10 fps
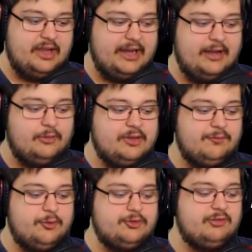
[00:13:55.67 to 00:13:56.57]
And I'll
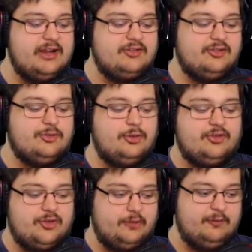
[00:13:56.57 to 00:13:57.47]
give you directions to
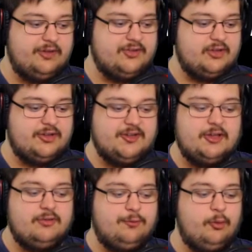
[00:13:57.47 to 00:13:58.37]
the surface.
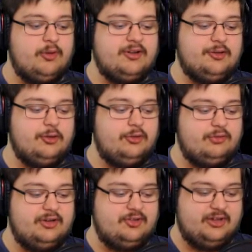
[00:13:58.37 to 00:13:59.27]
Continue forward until you
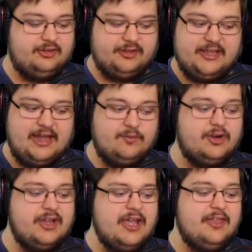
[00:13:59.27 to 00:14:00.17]
reach the end of the
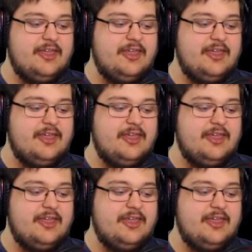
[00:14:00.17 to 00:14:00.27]
cavern.